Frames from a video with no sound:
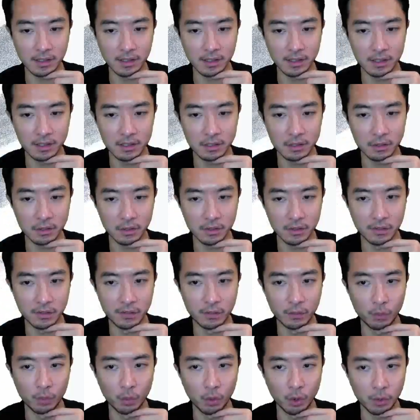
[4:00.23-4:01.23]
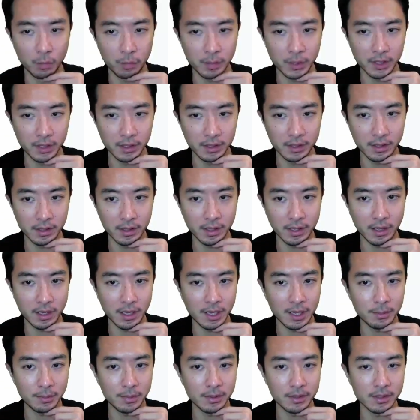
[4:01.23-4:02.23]
any sort of warping that
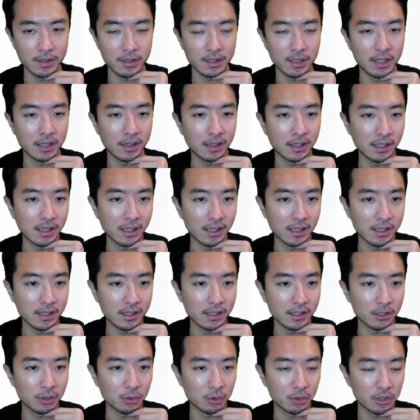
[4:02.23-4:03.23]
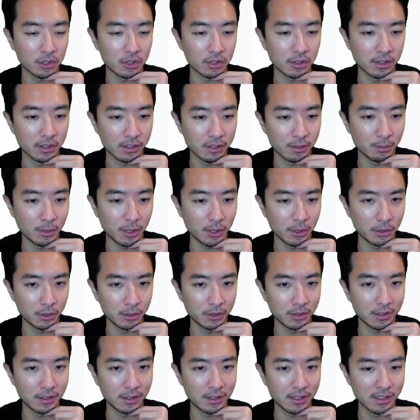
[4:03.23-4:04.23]
happens at the ends, which this
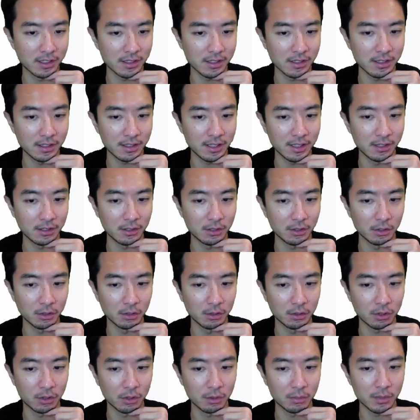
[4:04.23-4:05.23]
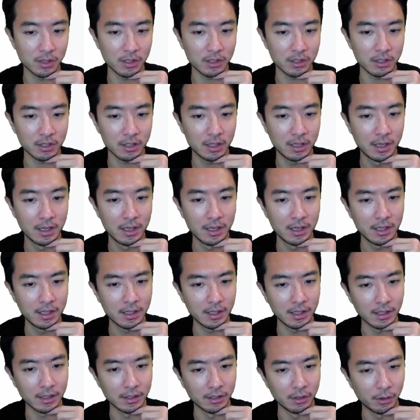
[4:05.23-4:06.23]
model doesn't tend to do too much.
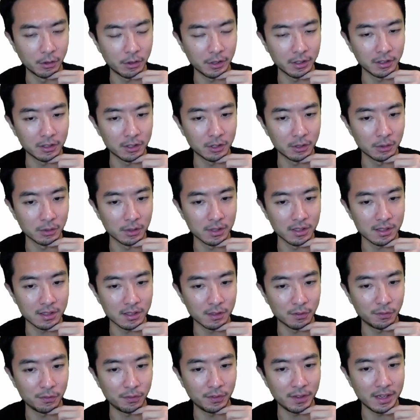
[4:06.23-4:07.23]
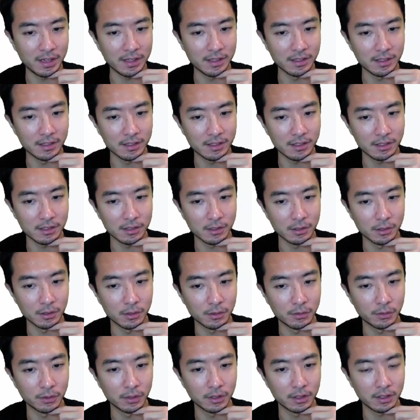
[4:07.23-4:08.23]
And another thing too is the flatness. So
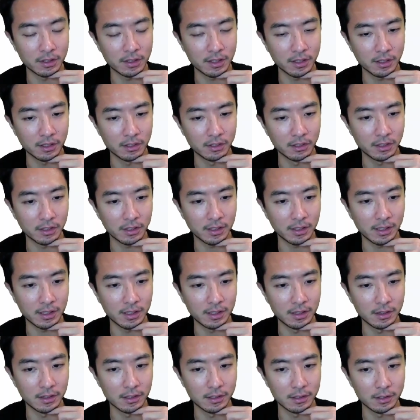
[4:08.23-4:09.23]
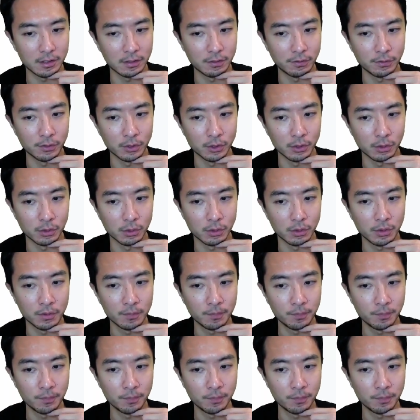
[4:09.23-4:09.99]
if we take a look at this view,